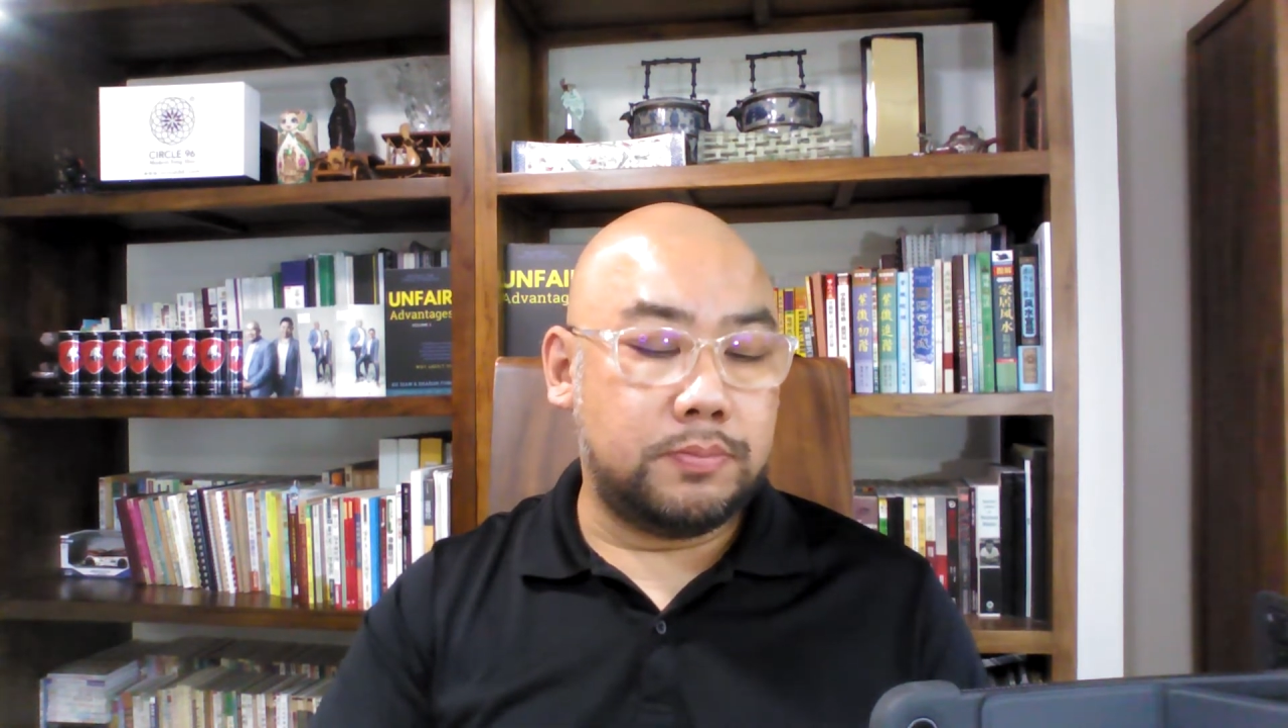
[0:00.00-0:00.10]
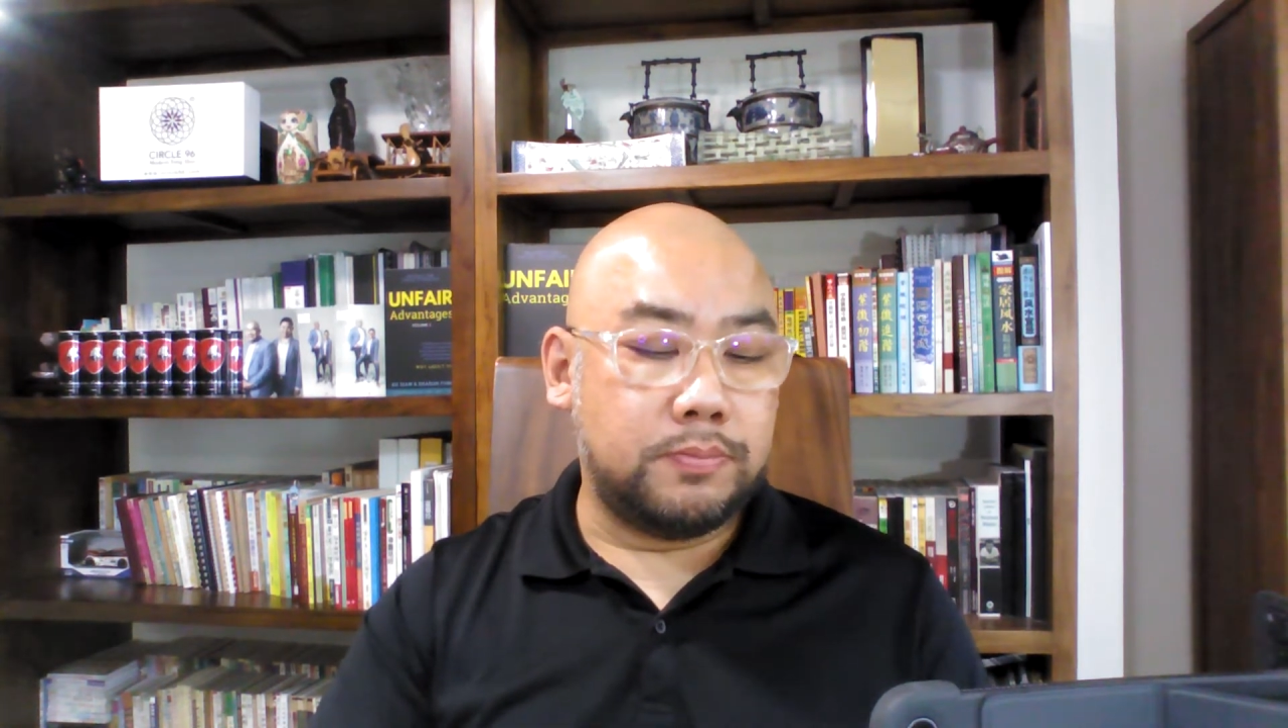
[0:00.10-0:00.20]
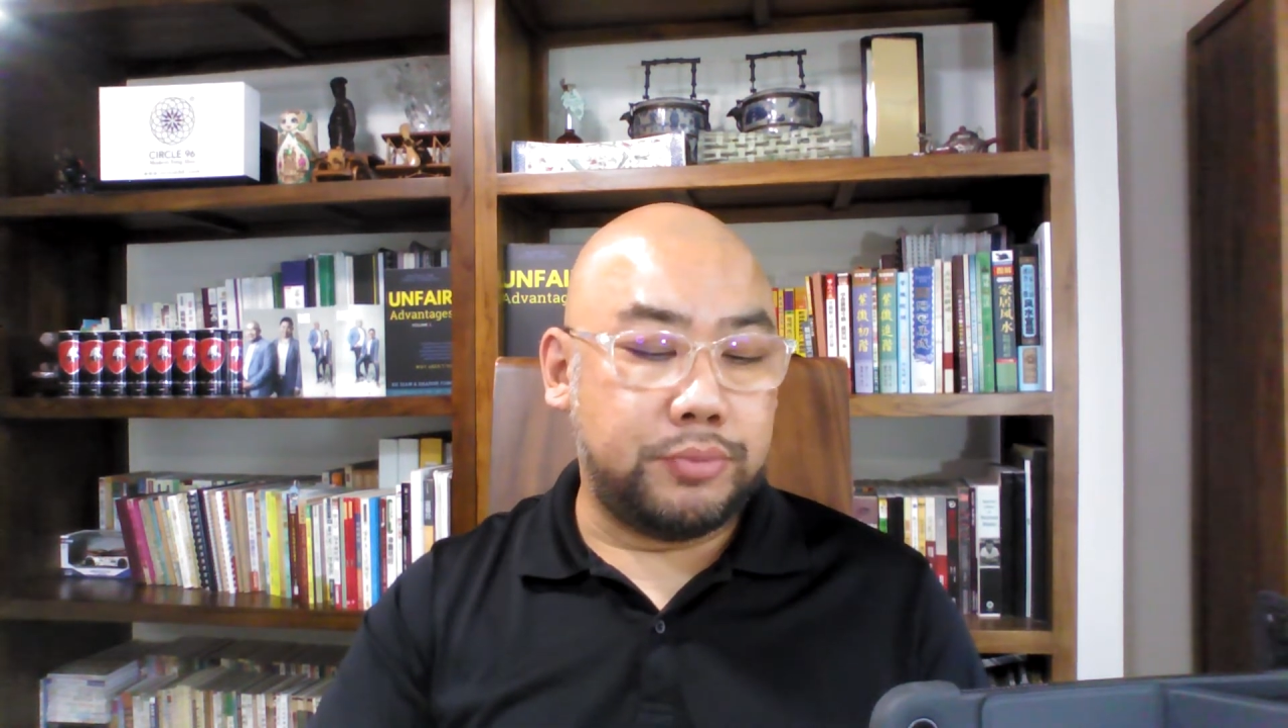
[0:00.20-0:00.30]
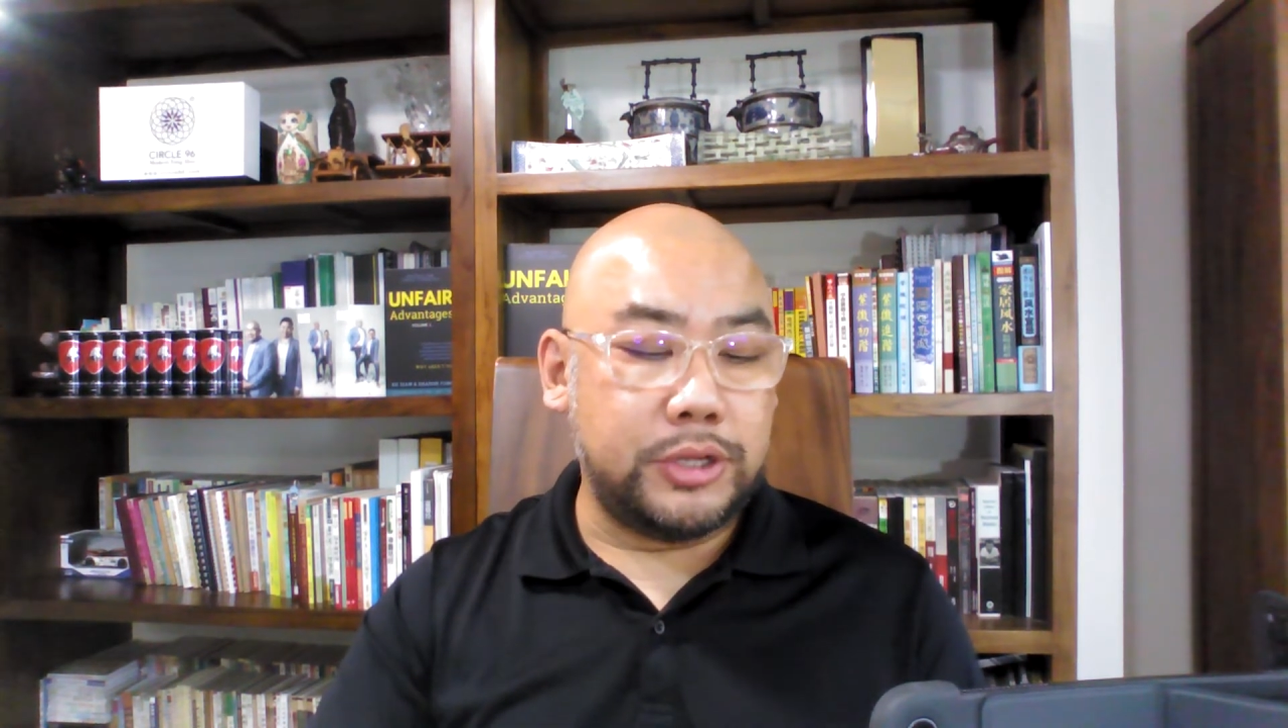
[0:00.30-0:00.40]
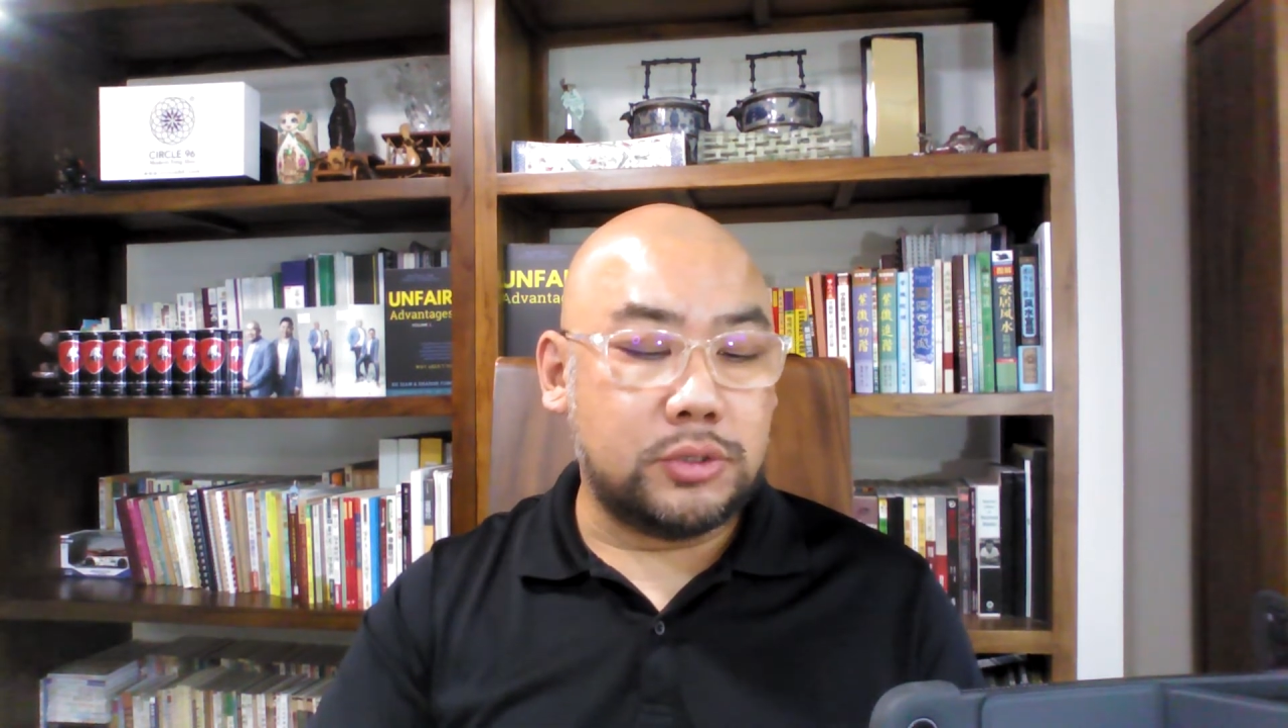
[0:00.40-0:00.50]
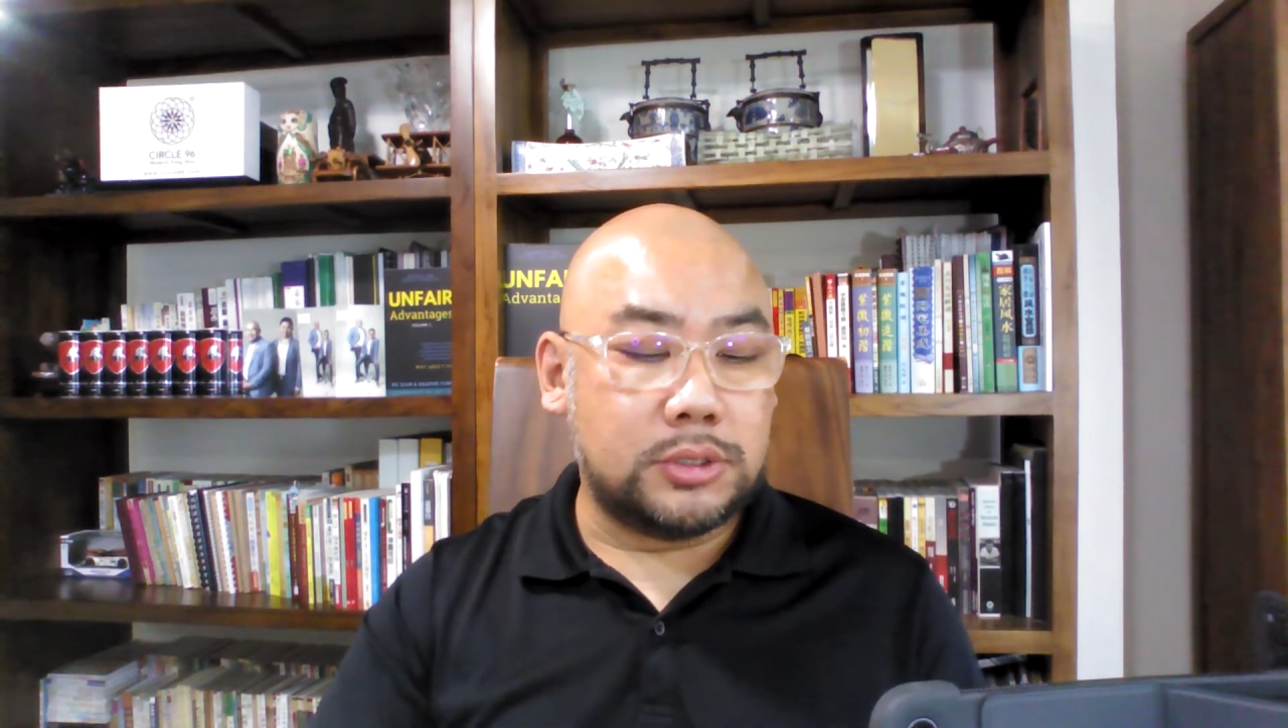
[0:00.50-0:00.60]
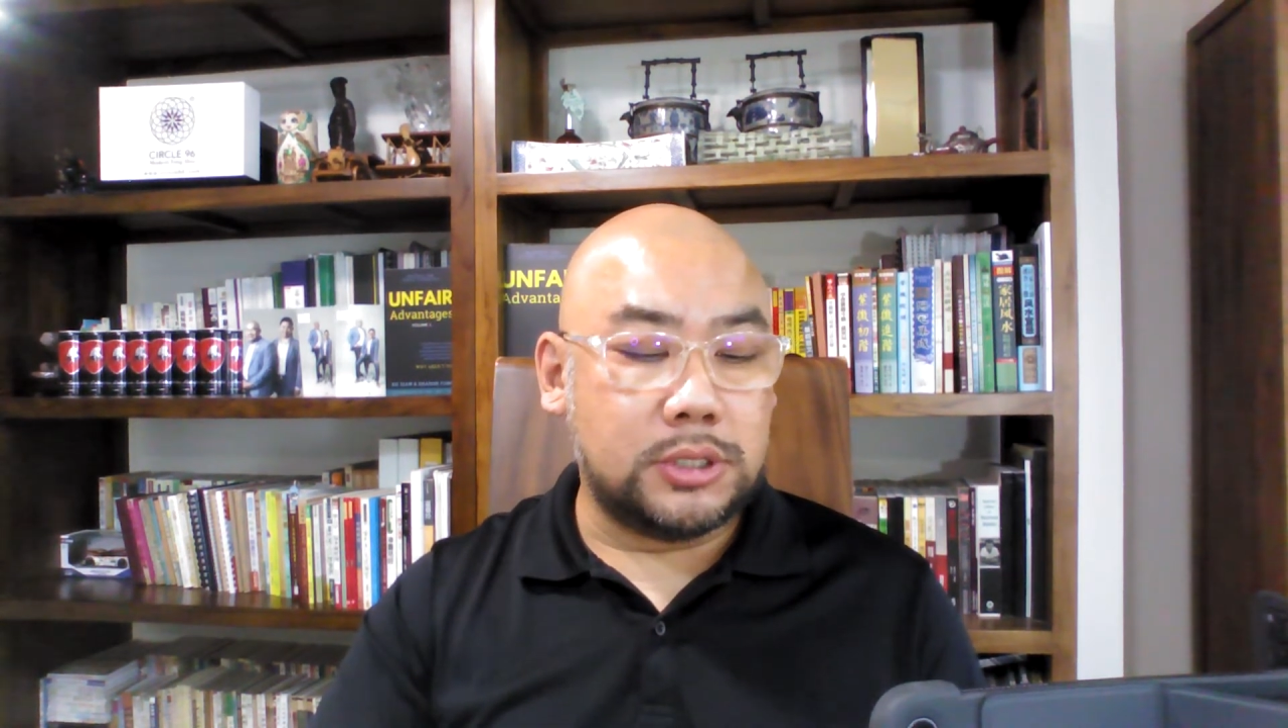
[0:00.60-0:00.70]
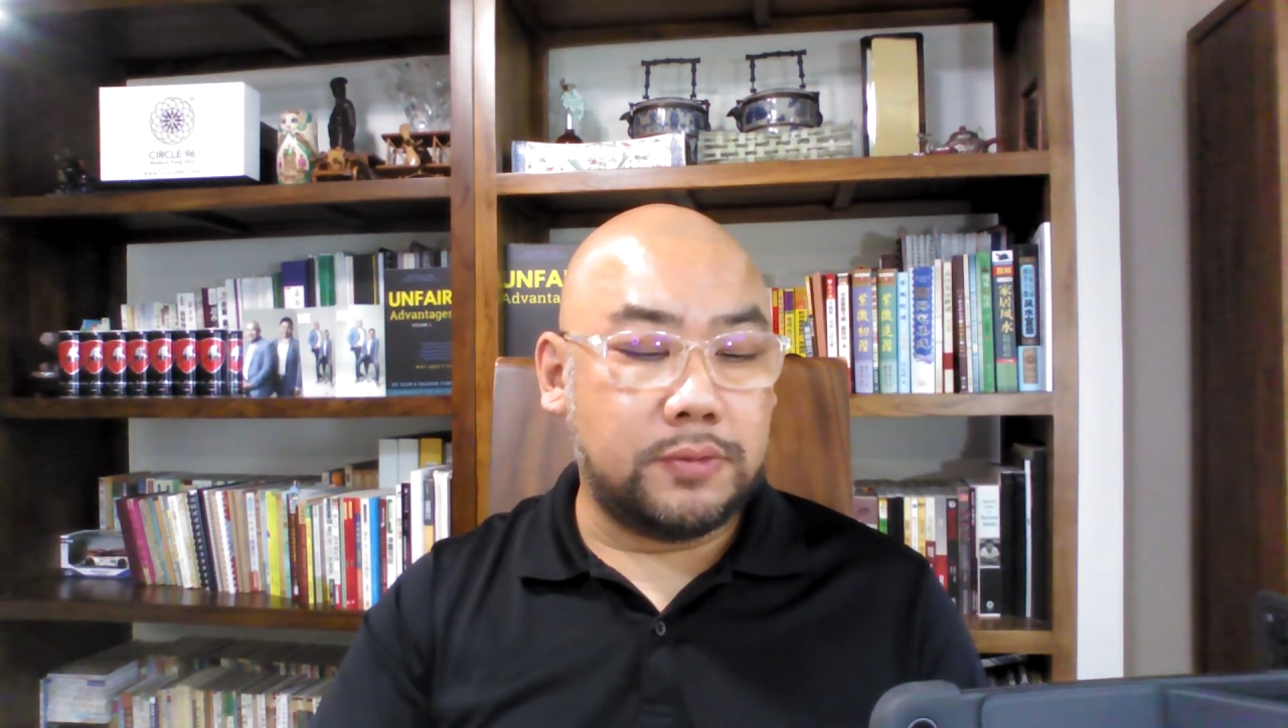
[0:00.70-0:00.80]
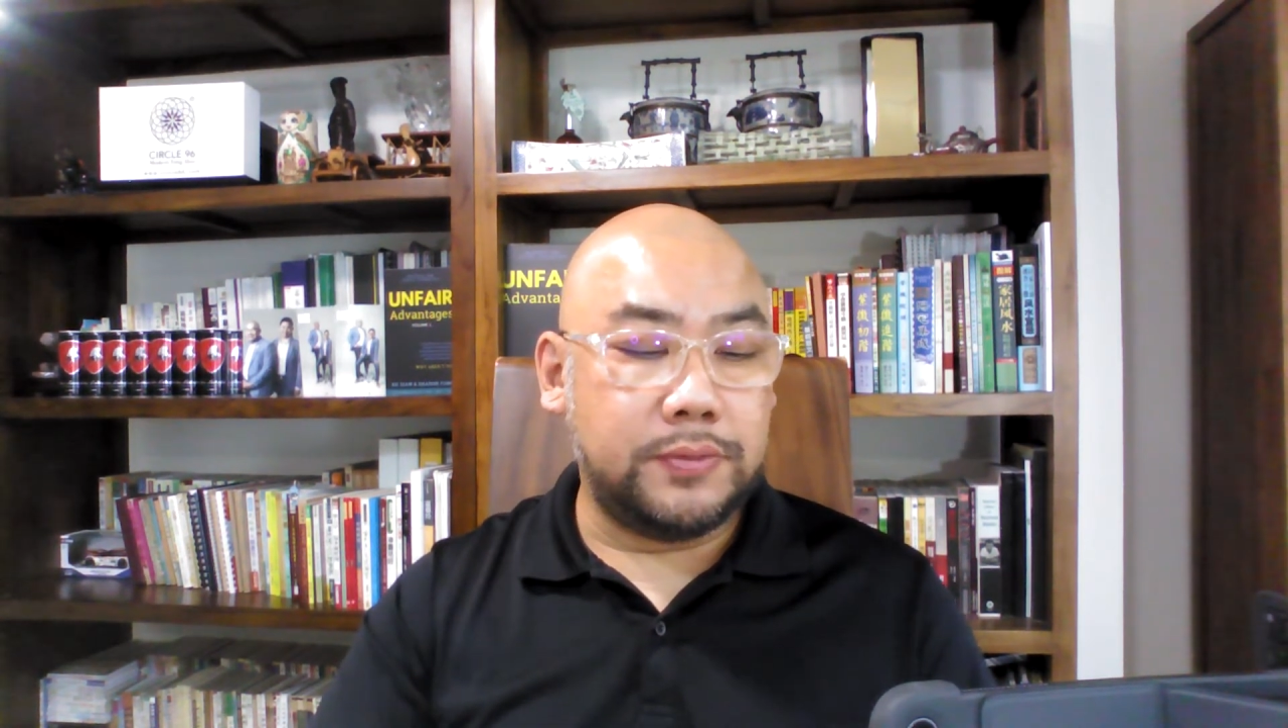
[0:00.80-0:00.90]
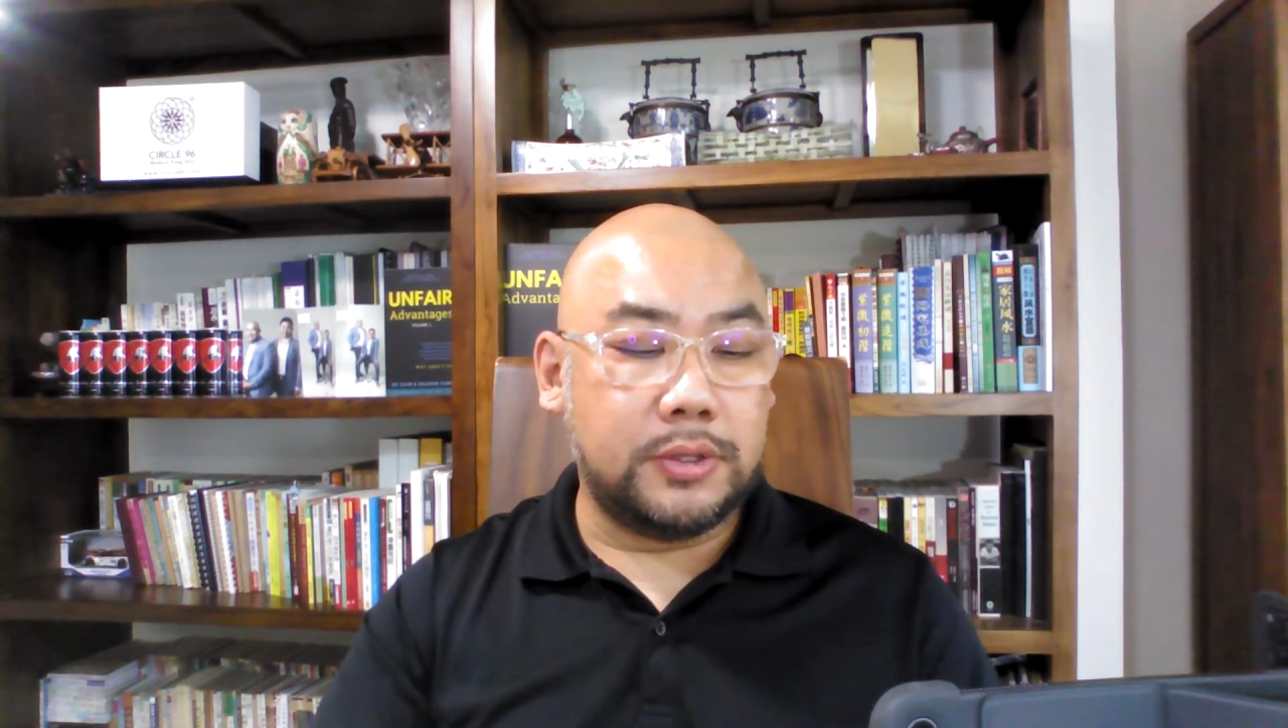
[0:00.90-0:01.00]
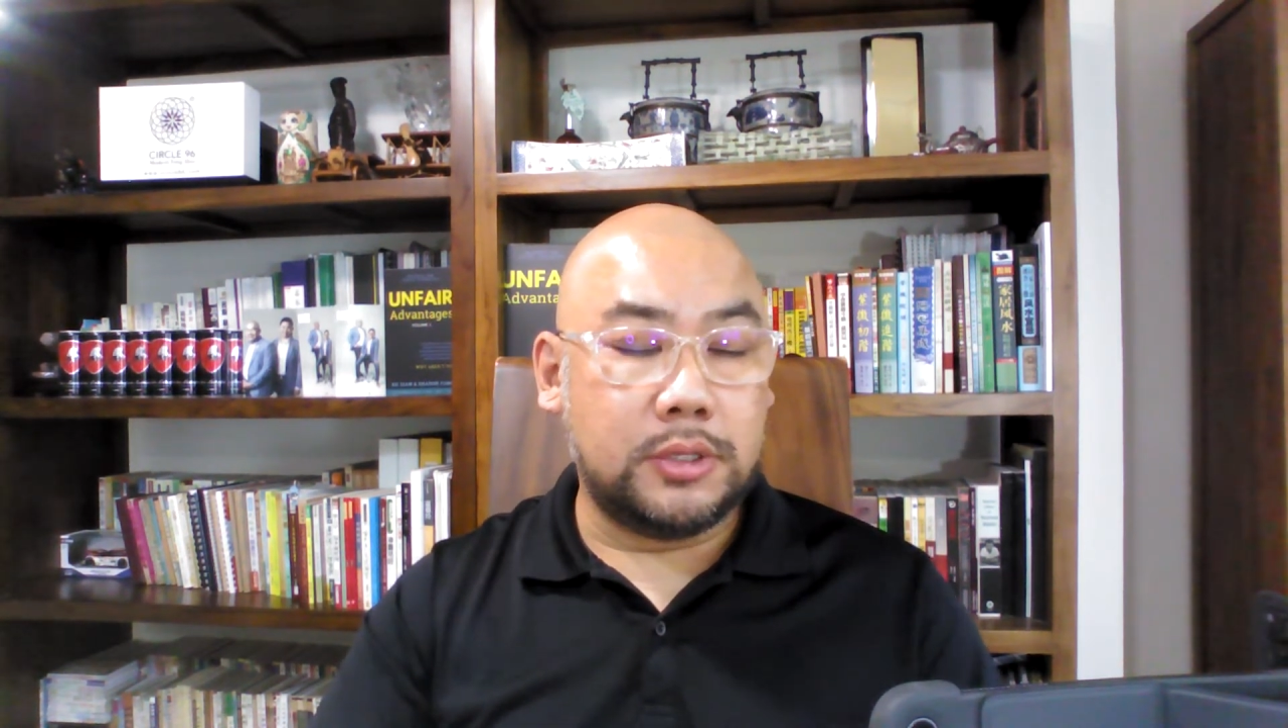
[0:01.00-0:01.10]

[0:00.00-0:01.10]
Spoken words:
brace yourself in